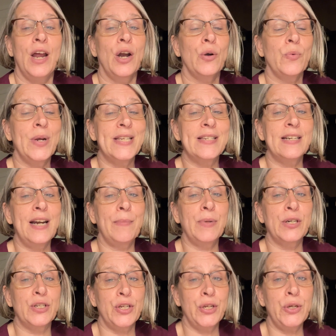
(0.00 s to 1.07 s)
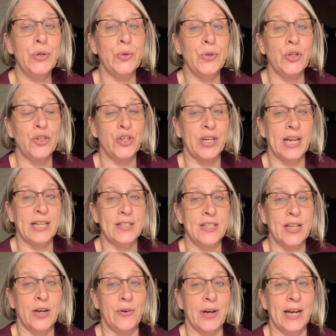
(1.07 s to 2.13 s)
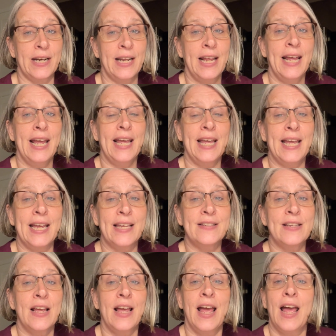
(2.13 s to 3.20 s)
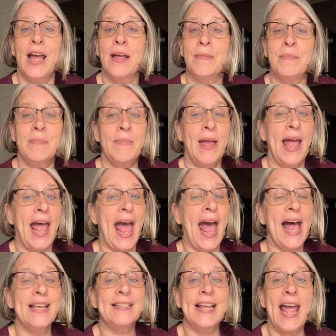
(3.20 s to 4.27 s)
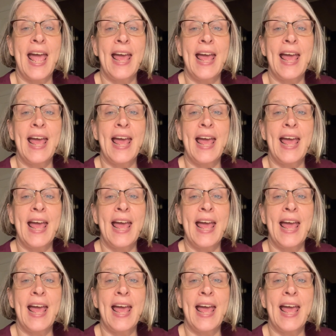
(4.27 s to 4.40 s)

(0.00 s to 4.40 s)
Reason number 2 you should consider it is as